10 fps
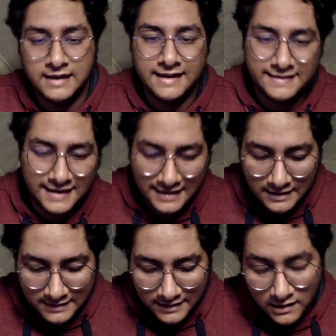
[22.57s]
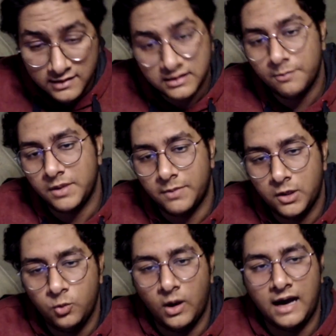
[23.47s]
Then there are some people
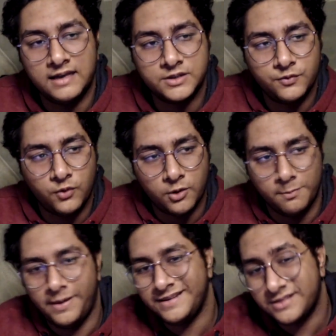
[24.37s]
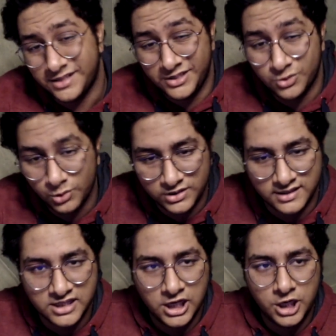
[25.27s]
who ask for best resources
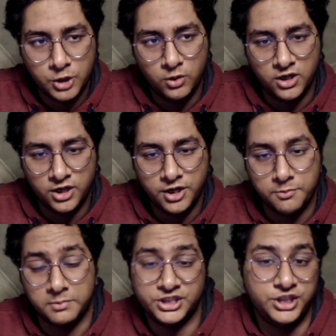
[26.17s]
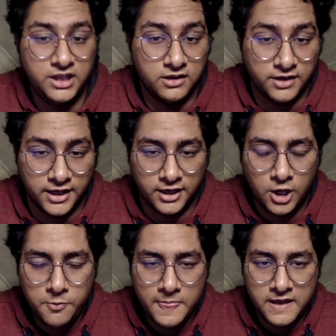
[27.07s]
to learn machine learning.
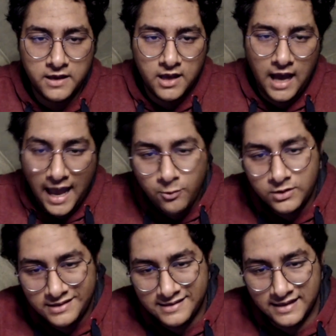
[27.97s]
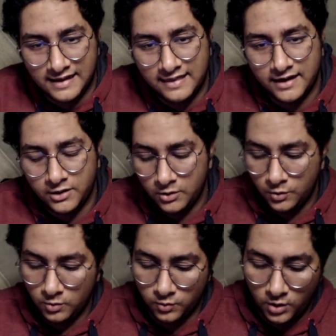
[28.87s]
Now, I would say that
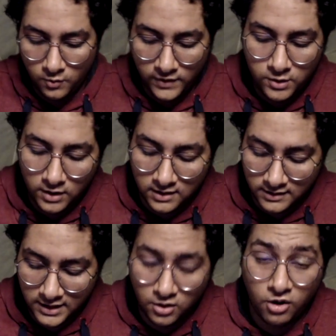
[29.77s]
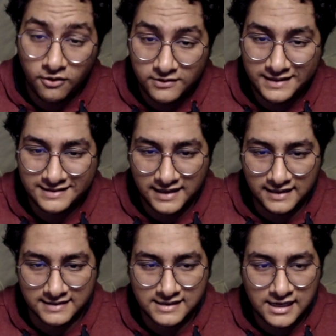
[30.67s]
what, when you are learning all of these
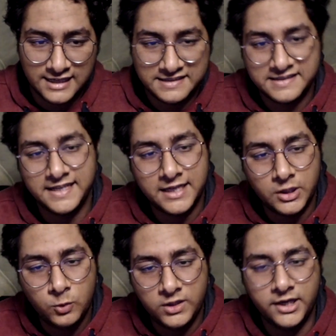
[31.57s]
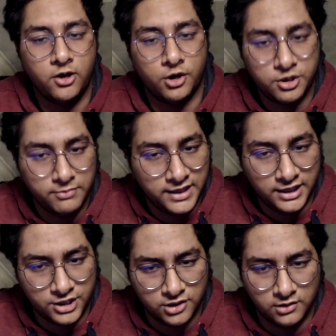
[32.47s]
things, stick to the
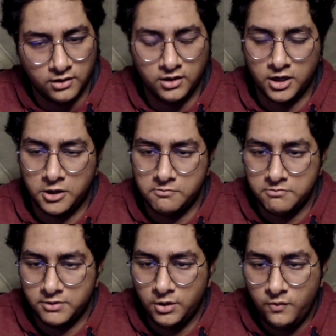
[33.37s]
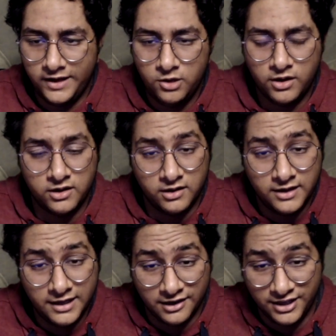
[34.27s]
documentation. When you are
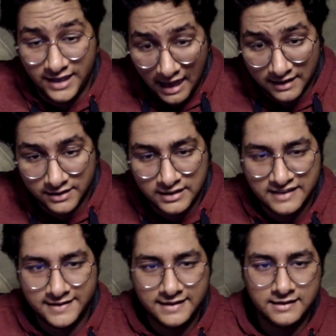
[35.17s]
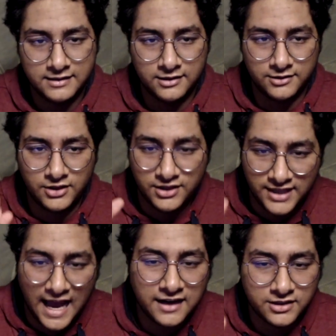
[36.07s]
learning React, then the
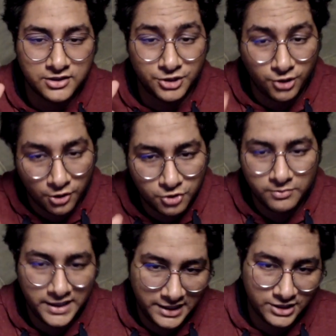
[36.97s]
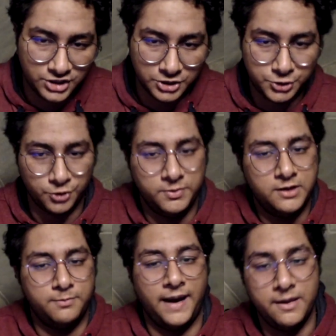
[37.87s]
React's documentation should be the
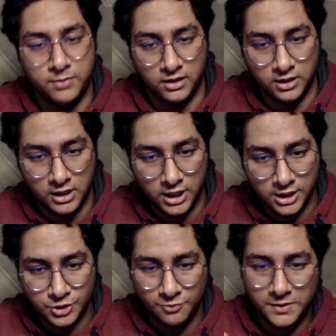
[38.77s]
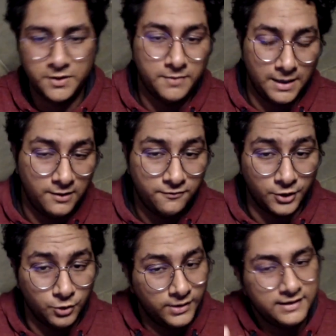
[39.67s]
Bible for
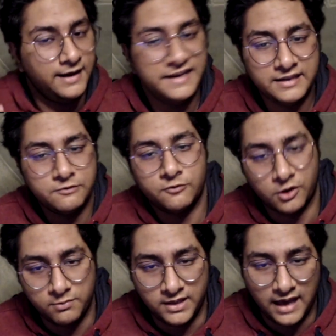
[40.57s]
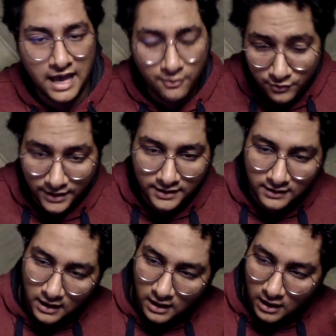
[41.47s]
you. It is for me. I have read it
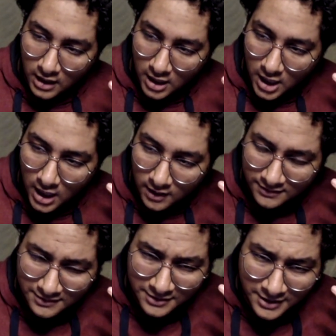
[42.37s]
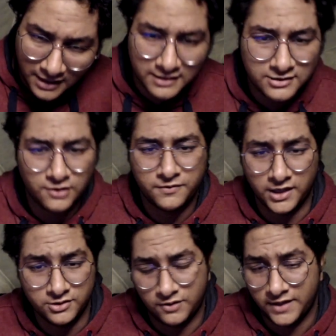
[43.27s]
a tons of
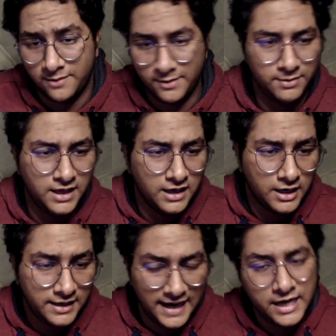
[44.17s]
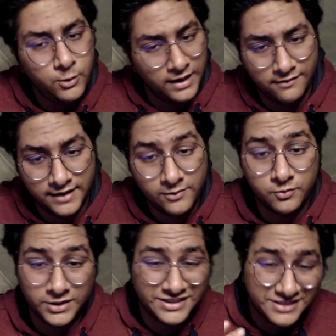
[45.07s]
time, maybe 10 to 11 times,
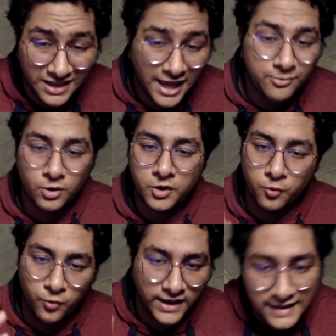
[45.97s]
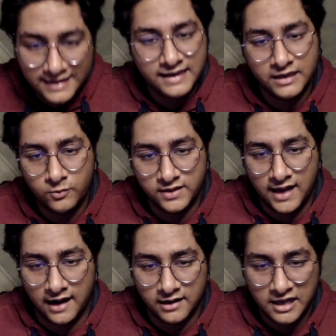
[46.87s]
but still I'm not very clear with
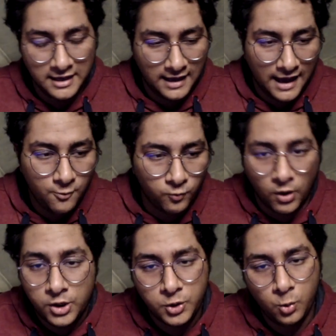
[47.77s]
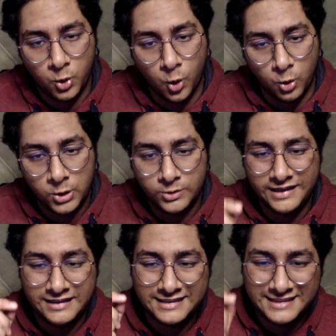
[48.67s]
that. I want to go to the
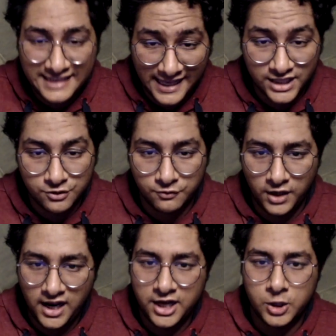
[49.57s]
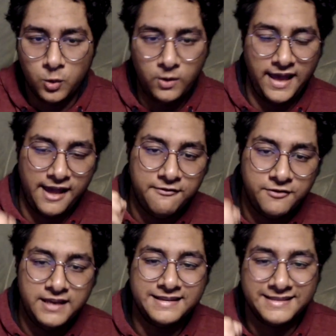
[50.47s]
stage where I know
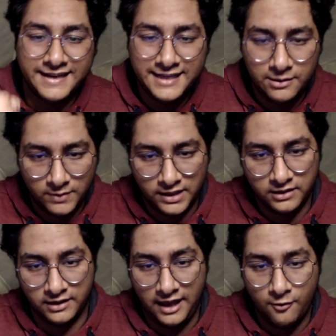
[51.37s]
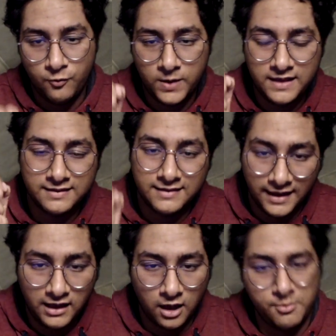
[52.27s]
every centimeter,
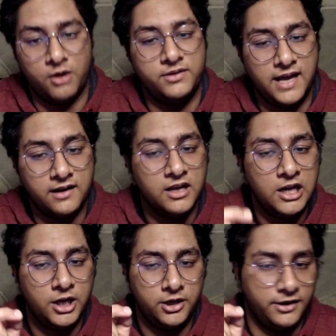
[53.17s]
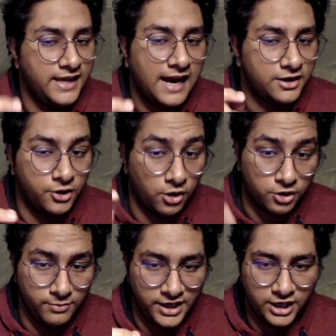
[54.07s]
everything about that React
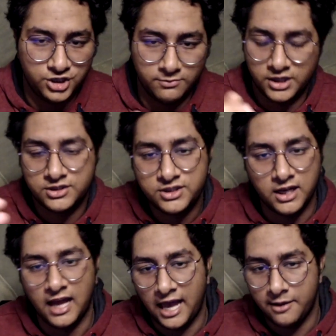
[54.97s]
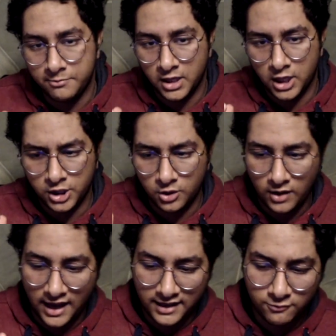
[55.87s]
documentation, but still I am,
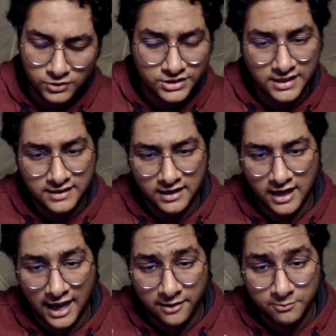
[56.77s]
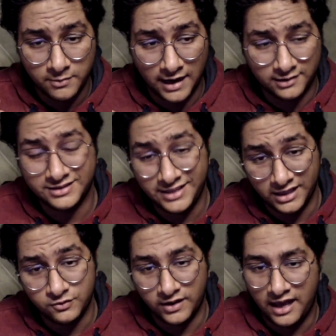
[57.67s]
I would say that I am at a stage
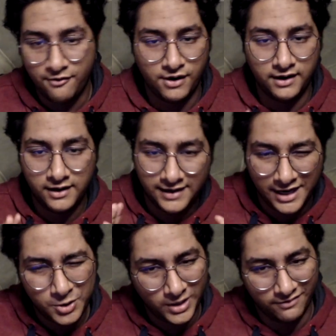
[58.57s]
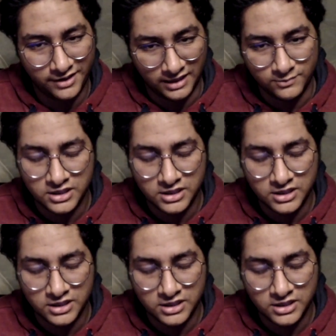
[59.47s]
where I have read it 10 to 11 times,